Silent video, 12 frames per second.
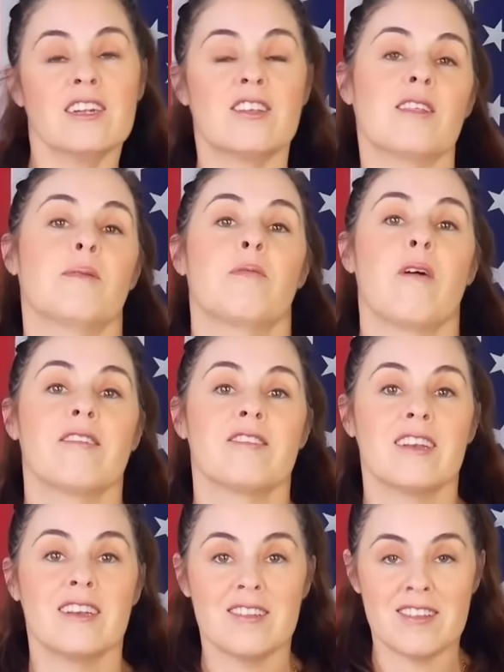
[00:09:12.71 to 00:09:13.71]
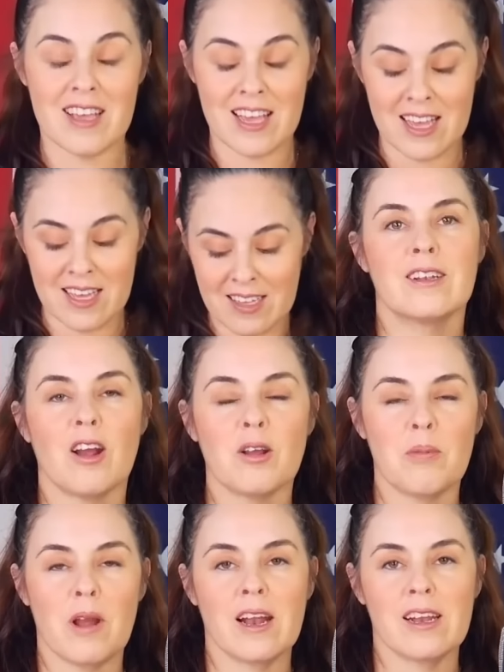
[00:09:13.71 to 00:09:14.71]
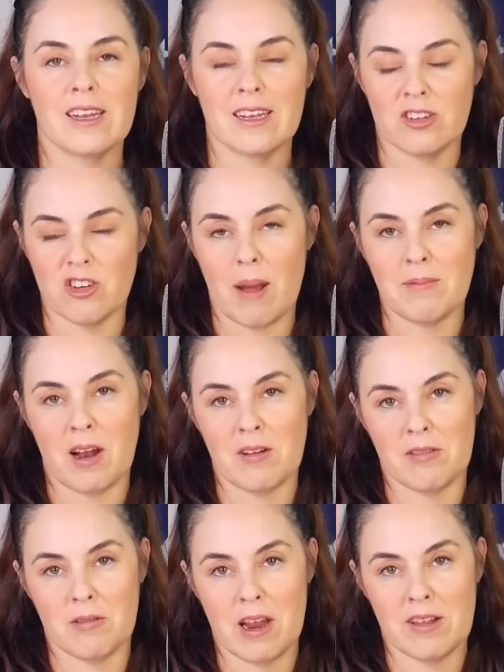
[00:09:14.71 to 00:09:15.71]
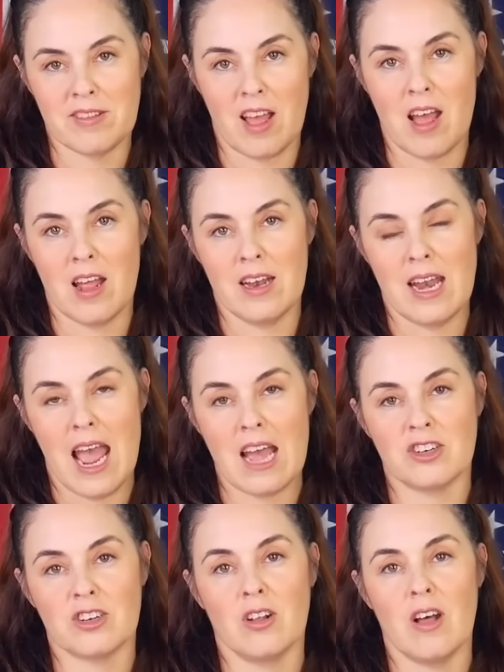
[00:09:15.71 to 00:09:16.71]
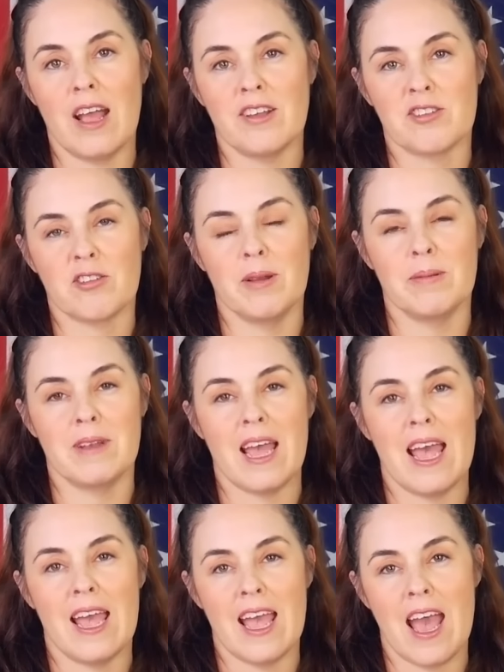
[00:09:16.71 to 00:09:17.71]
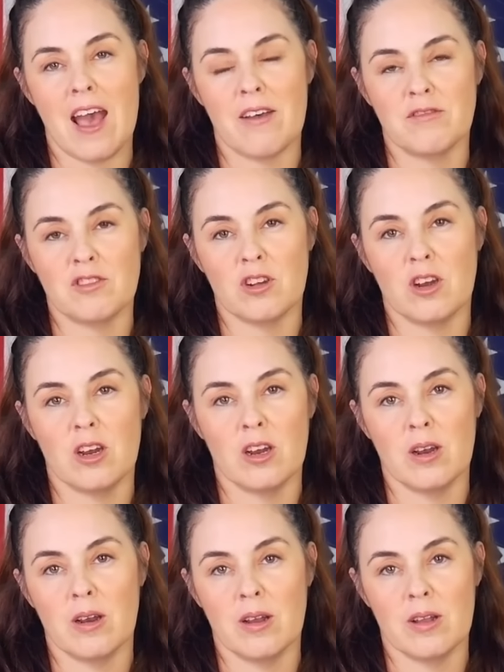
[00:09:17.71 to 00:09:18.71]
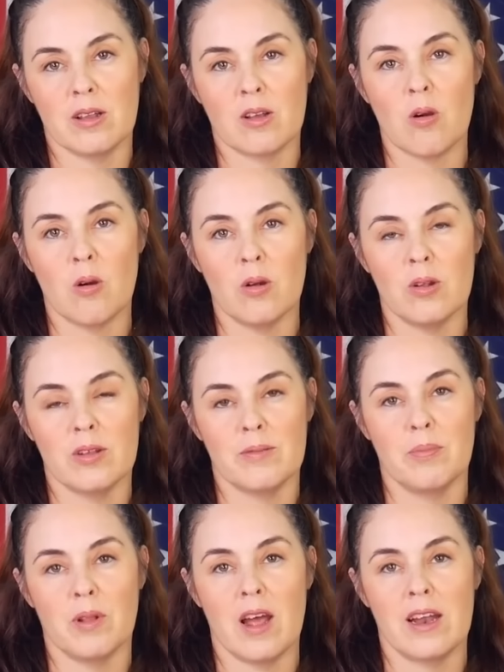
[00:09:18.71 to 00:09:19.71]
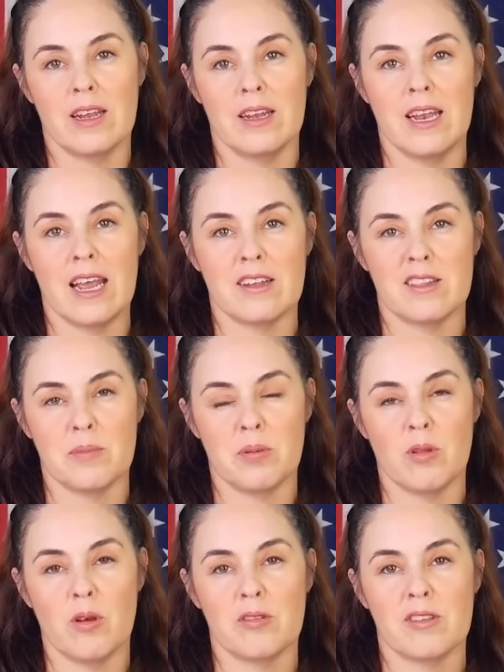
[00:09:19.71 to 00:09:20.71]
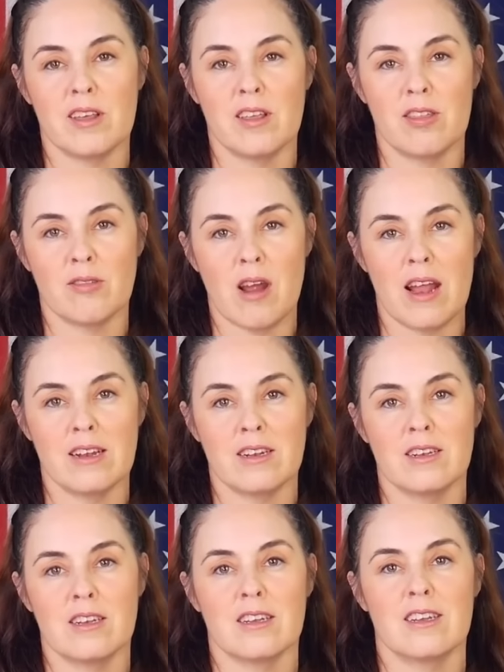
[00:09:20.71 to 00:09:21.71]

to the presidency? Dark Brandon dropped out of the race on National Ice Cream Day after cold-blooded Nancy Pelosi threatened